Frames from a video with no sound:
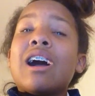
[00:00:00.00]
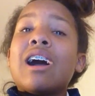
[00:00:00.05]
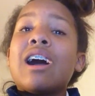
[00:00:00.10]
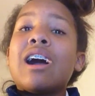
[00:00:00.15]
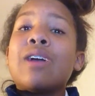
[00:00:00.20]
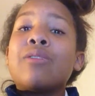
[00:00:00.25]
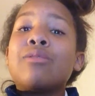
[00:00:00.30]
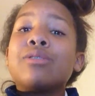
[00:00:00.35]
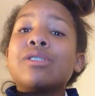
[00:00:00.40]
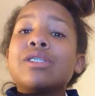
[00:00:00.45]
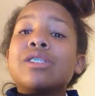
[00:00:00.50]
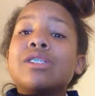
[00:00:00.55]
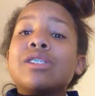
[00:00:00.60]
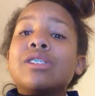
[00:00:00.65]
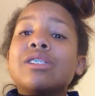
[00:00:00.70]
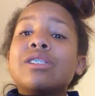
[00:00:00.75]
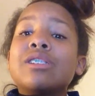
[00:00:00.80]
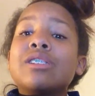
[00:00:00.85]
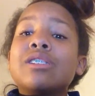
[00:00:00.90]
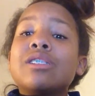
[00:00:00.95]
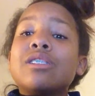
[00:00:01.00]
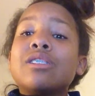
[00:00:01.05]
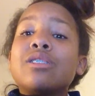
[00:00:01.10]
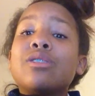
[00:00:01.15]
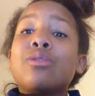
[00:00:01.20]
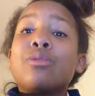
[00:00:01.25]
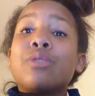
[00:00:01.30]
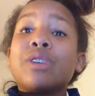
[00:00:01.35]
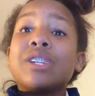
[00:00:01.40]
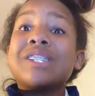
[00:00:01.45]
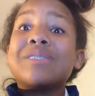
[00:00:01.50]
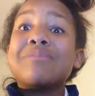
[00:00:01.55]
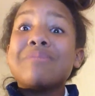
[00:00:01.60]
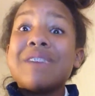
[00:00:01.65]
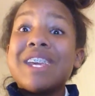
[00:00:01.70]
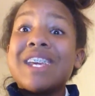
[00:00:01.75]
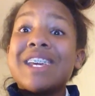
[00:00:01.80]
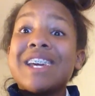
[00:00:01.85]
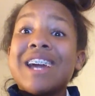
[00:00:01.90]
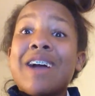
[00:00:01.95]
I was going to
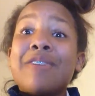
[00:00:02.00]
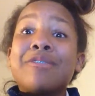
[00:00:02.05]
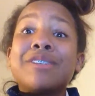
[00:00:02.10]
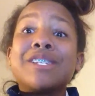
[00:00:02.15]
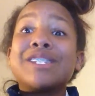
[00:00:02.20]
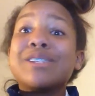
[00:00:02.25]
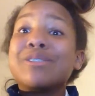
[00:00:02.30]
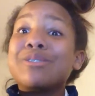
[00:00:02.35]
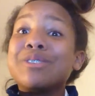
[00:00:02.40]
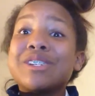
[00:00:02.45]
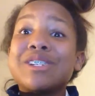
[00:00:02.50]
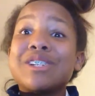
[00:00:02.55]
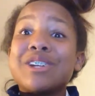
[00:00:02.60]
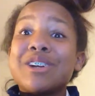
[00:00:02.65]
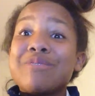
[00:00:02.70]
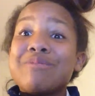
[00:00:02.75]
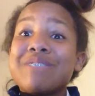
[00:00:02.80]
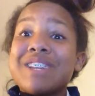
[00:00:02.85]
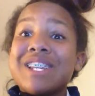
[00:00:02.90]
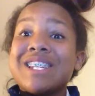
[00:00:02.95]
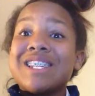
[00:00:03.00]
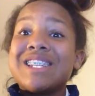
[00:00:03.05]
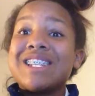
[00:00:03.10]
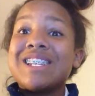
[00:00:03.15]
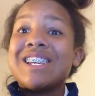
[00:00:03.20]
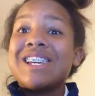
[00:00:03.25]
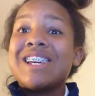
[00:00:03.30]
make it. I was so determined.